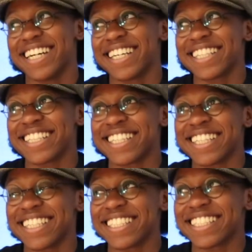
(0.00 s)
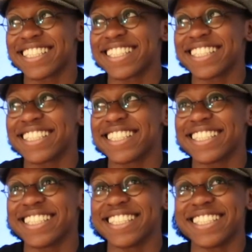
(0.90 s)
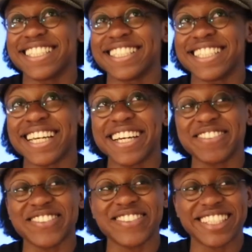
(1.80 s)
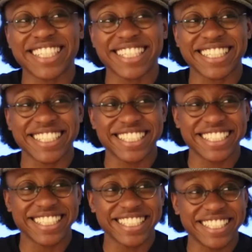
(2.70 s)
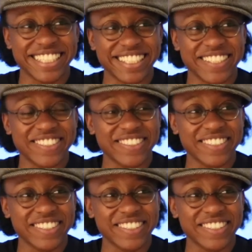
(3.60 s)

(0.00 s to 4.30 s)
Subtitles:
I thought, damn, you did it, you know?